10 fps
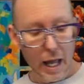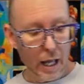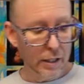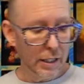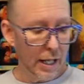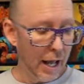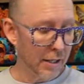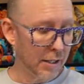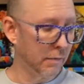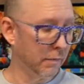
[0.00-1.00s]
And
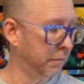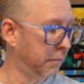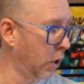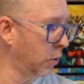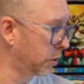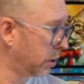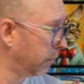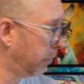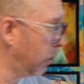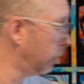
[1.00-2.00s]
yes, vote,
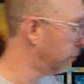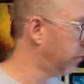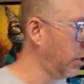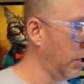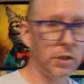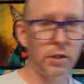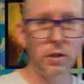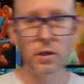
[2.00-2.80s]
vote, vote.